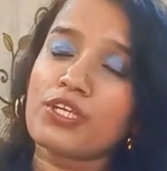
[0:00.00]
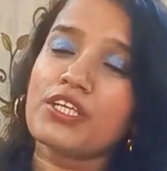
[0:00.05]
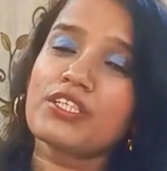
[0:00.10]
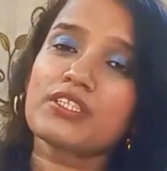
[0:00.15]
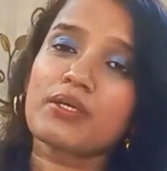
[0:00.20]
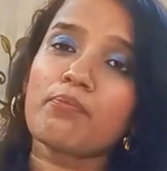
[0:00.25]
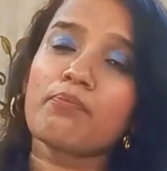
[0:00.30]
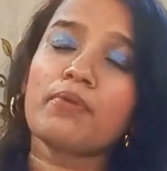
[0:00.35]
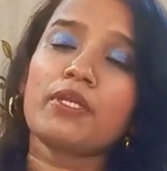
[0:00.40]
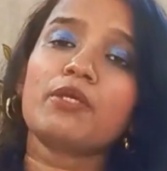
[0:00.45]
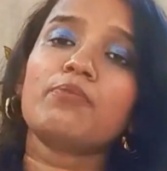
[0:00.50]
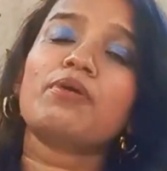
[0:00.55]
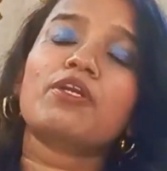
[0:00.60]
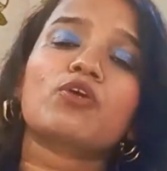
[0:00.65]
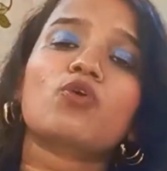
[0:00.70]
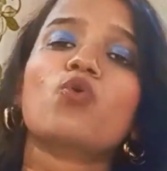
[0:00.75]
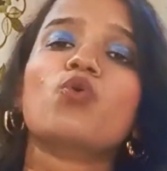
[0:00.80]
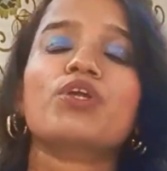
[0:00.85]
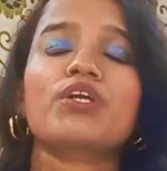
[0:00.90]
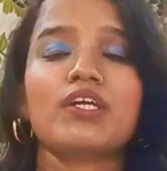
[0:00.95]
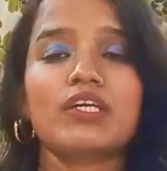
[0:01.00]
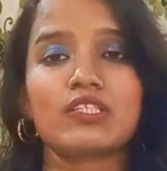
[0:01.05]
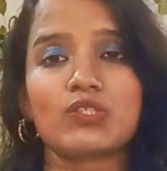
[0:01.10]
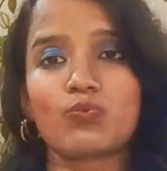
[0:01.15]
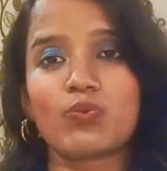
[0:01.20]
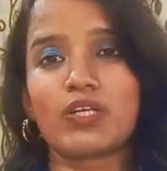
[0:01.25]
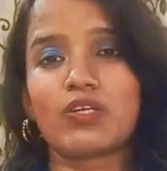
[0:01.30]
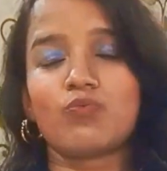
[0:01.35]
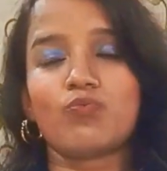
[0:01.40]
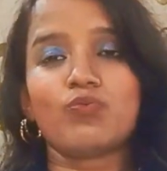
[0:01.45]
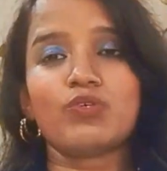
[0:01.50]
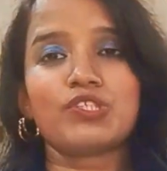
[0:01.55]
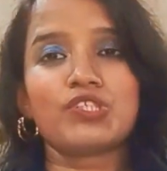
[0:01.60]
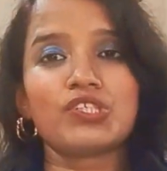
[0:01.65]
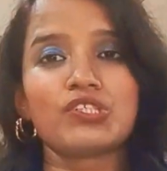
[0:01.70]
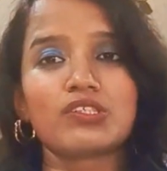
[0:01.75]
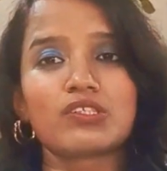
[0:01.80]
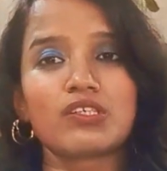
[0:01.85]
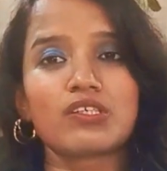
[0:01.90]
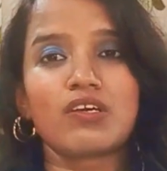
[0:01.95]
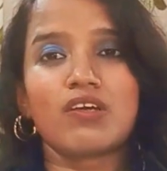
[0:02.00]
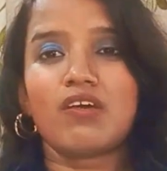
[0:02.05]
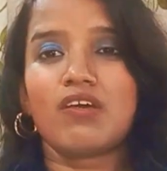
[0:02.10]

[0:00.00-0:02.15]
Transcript: you need some minimal coding as well, which is